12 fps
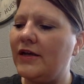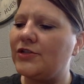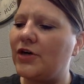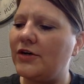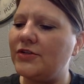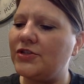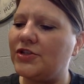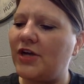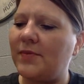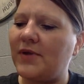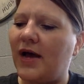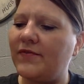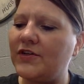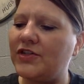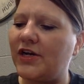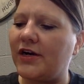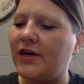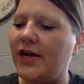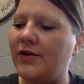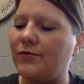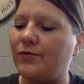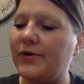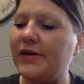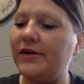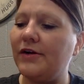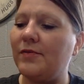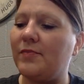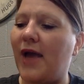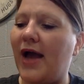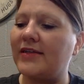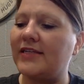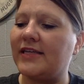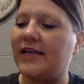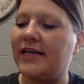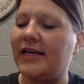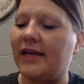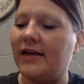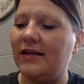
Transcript: Charles jumped out of the chair and reared back to kick it.